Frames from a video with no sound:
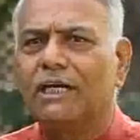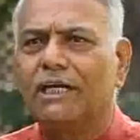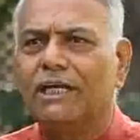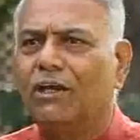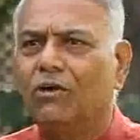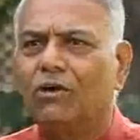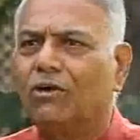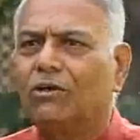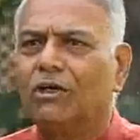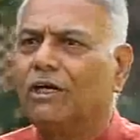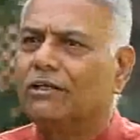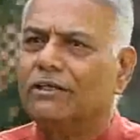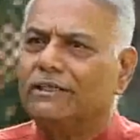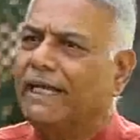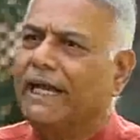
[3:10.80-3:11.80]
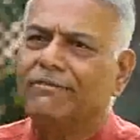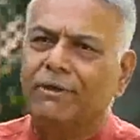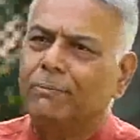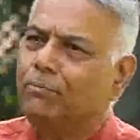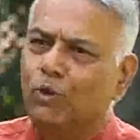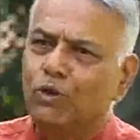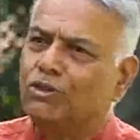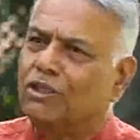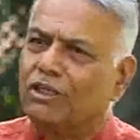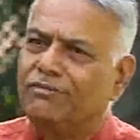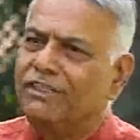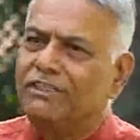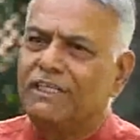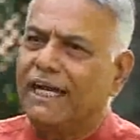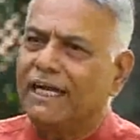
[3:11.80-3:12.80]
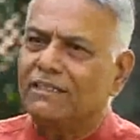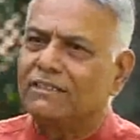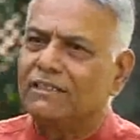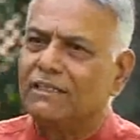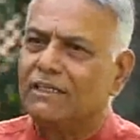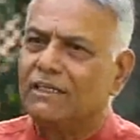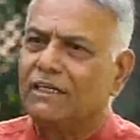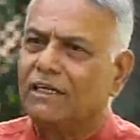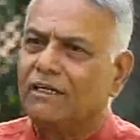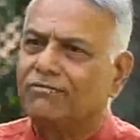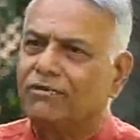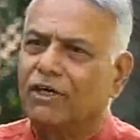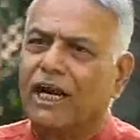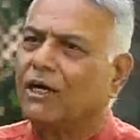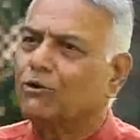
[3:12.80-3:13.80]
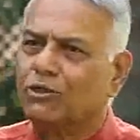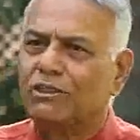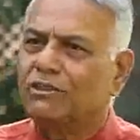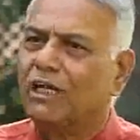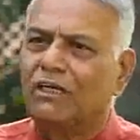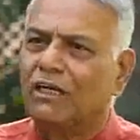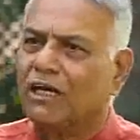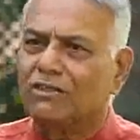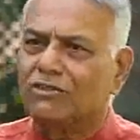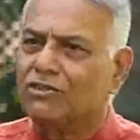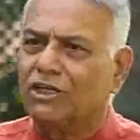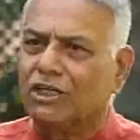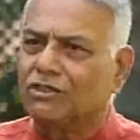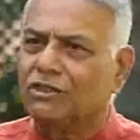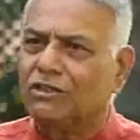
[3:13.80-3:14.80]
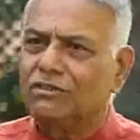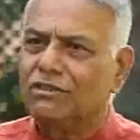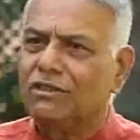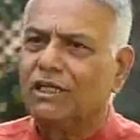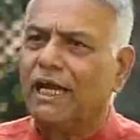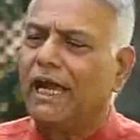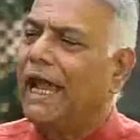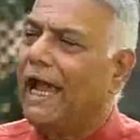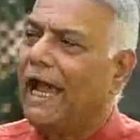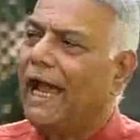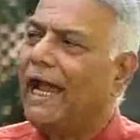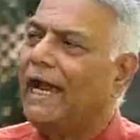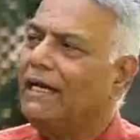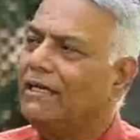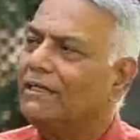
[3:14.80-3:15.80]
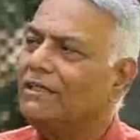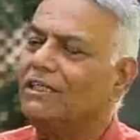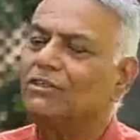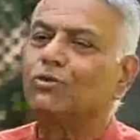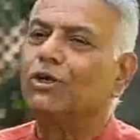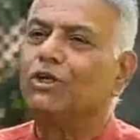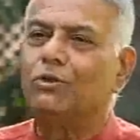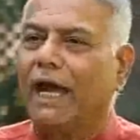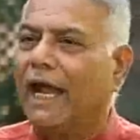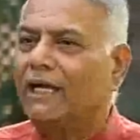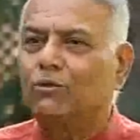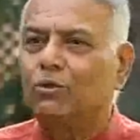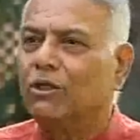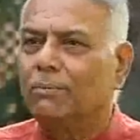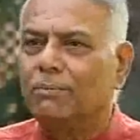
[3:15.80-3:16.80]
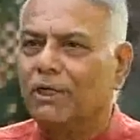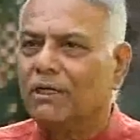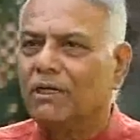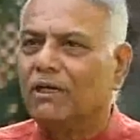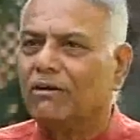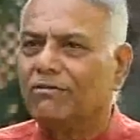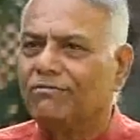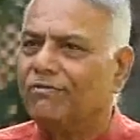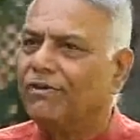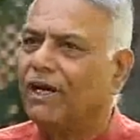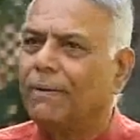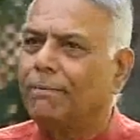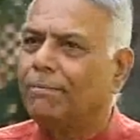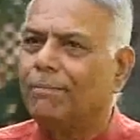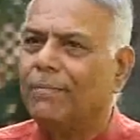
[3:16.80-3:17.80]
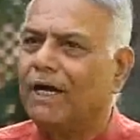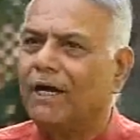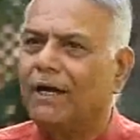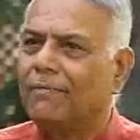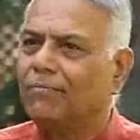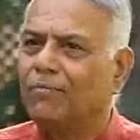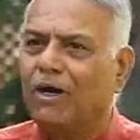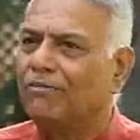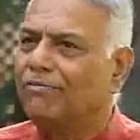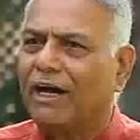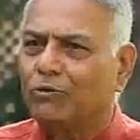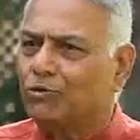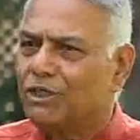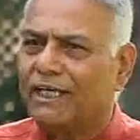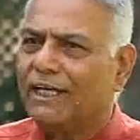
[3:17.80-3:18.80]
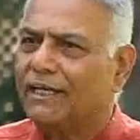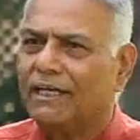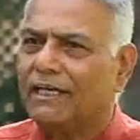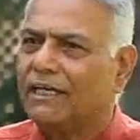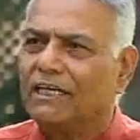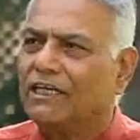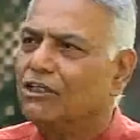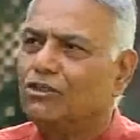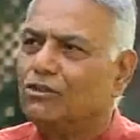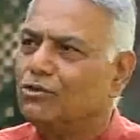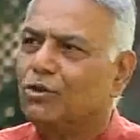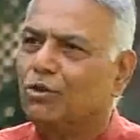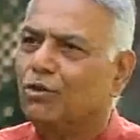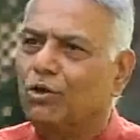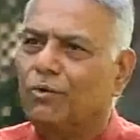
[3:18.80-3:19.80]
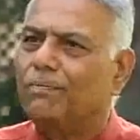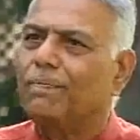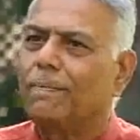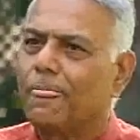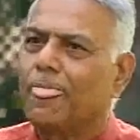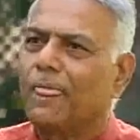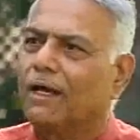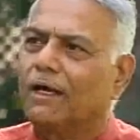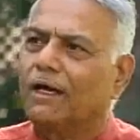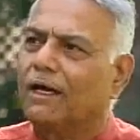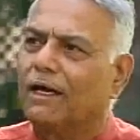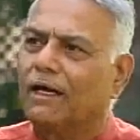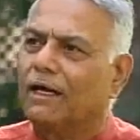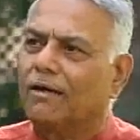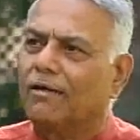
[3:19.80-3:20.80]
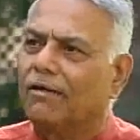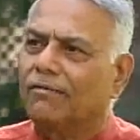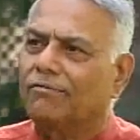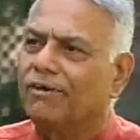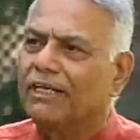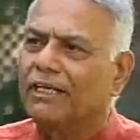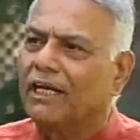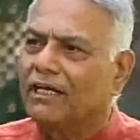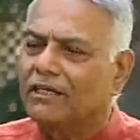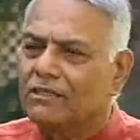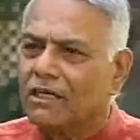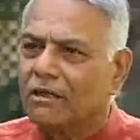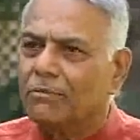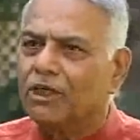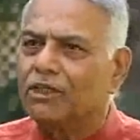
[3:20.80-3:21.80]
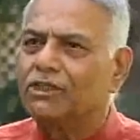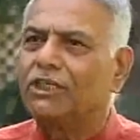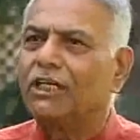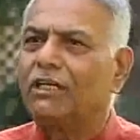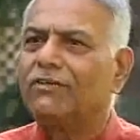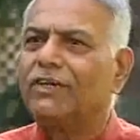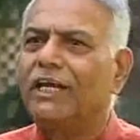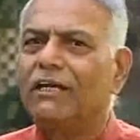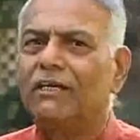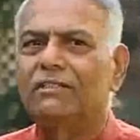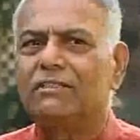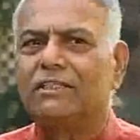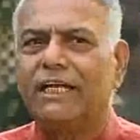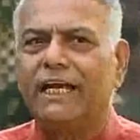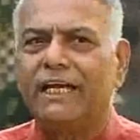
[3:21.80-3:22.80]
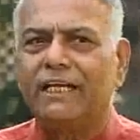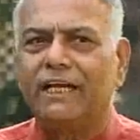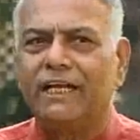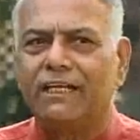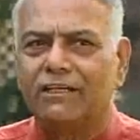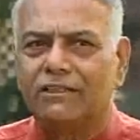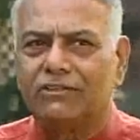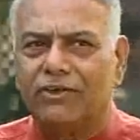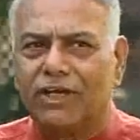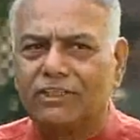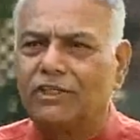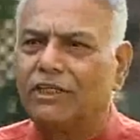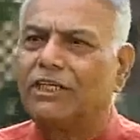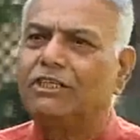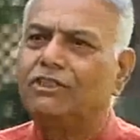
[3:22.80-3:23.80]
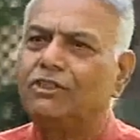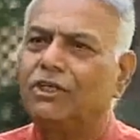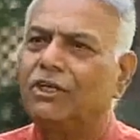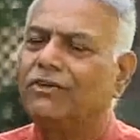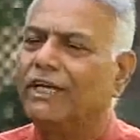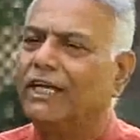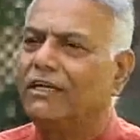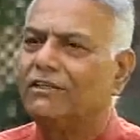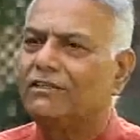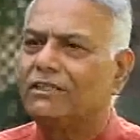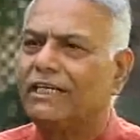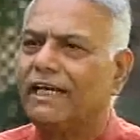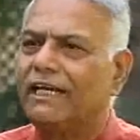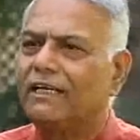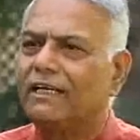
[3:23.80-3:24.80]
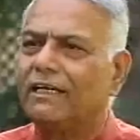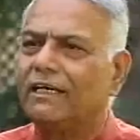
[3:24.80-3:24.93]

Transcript: they have imposed service tax for houses under construction, and this is going to add to the burden of housing. So whether it's commercial real estate, it is residential real estate,